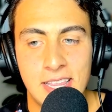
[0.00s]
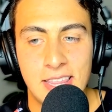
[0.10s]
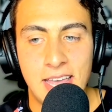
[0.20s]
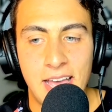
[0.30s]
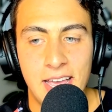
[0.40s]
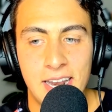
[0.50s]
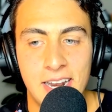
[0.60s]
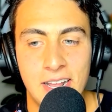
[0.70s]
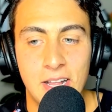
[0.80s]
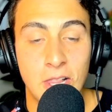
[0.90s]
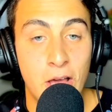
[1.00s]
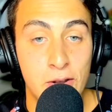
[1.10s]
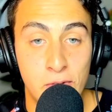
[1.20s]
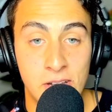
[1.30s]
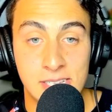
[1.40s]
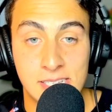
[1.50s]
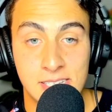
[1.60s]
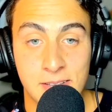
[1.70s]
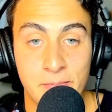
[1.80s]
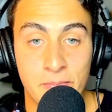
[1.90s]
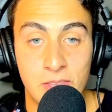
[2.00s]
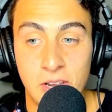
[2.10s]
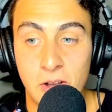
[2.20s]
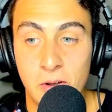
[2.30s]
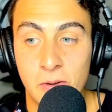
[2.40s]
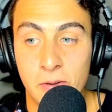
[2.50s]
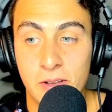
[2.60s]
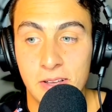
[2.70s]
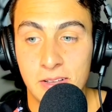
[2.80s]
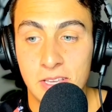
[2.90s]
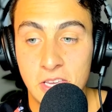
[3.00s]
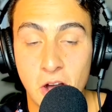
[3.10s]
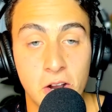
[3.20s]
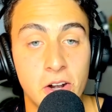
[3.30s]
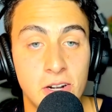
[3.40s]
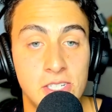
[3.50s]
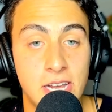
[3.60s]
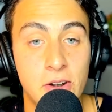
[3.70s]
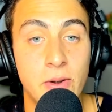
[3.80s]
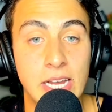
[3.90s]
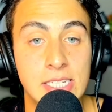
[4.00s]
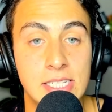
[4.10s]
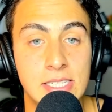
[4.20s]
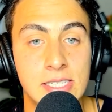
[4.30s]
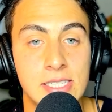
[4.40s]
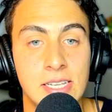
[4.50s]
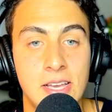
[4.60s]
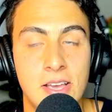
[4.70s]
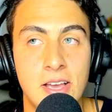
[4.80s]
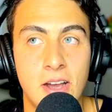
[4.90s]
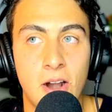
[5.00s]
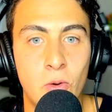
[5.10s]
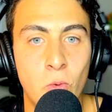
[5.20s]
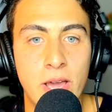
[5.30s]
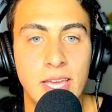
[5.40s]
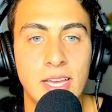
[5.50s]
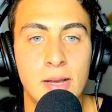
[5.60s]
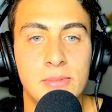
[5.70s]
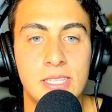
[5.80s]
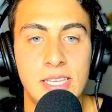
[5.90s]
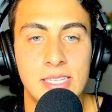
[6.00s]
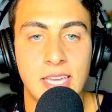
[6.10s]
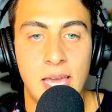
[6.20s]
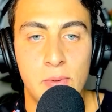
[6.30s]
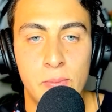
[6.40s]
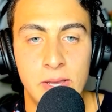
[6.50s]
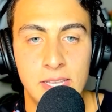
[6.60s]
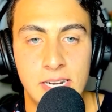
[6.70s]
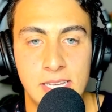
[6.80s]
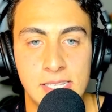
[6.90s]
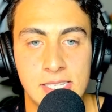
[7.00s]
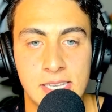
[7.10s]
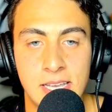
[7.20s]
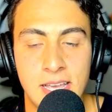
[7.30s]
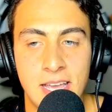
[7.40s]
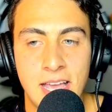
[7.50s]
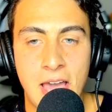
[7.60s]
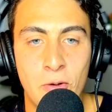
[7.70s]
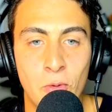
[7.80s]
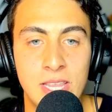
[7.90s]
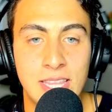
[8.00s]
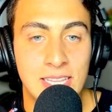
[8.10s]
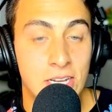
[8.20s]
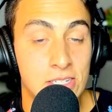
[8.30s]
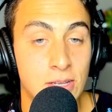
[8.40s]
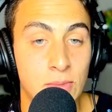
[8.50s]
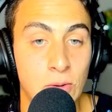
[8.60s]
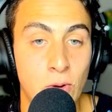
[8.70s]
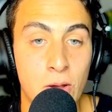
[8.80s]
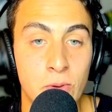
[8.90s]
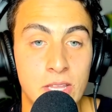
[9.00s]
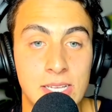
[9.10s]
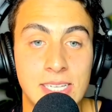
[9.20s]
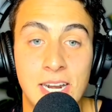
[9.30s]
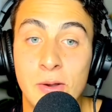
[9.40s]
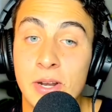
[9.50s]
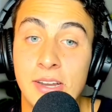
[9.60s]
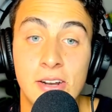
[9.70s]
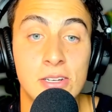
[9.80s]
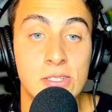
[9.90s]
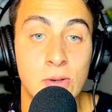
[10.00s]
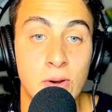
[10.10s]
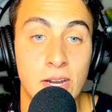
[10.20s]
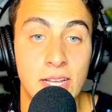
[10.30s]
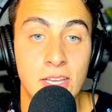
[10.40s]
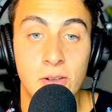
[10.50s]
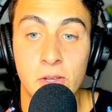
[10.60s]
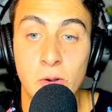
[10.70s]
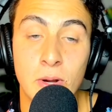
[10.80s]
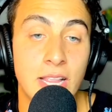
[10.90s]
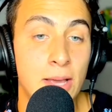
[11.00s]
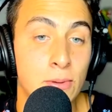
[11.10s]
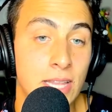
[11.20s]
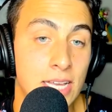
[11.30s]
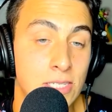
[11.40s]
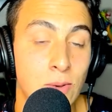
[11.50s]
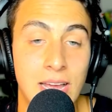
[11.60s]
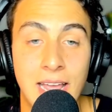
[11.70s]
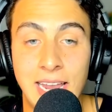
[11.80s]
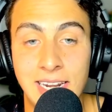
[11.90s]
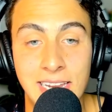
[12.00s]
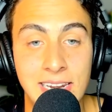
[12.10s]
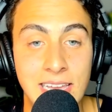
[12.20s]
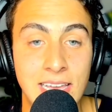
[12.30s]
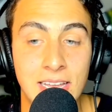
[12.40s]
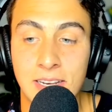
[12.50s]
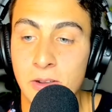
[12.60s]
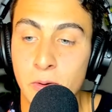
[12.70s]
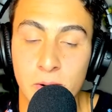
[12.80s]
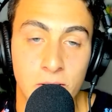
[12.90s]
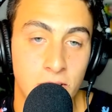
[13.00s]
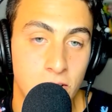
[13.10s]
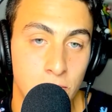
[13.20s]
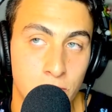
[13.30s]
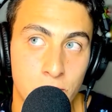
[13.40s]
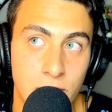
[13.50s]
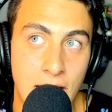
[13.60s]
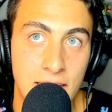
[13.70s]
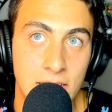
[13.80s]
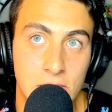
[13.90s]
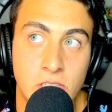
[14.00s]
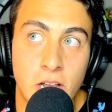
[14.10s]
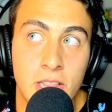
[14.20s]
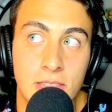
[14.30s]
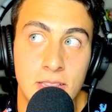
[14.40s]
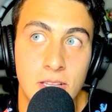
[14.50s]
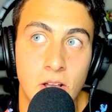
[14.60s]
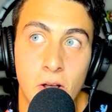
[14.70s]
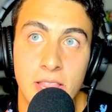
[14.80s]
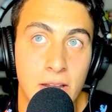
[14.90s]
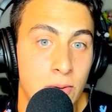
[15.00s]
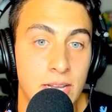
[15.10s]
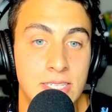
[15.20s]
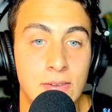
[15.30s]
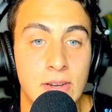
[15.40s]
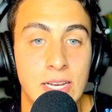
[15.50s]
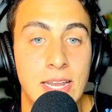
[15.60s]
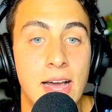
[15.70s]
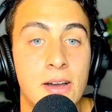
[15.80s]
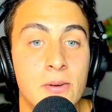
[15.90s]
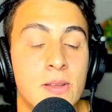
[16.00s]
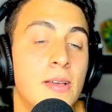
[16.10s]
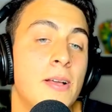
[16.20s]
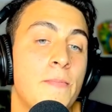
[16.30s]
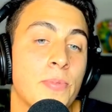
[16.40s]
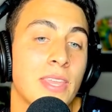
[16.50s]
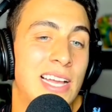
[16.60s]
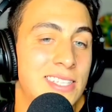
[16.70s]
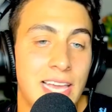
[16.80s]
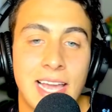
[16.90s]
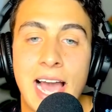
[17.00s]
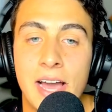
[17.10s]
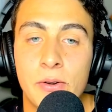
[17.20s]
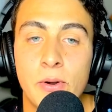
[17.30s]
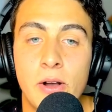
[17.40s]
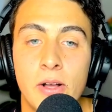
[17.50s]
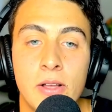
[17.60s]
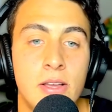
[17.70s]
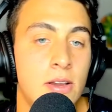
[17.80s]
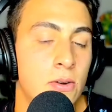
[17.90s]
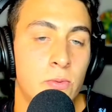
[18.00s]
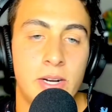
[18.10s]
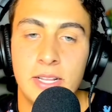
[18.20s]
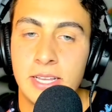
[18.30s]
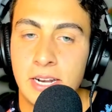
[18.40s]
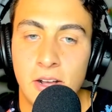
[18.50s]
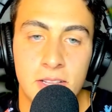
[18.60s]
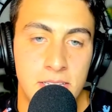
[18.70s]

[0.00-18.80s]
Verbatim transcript: that a lot of us, you know, younger generations, are waking up to these capabilities and we think there's something wrong with us. I know in your story, you you were labeled as you had ADD and you were you know had to shut all that creativity down and take Adderall, Ritalin, and all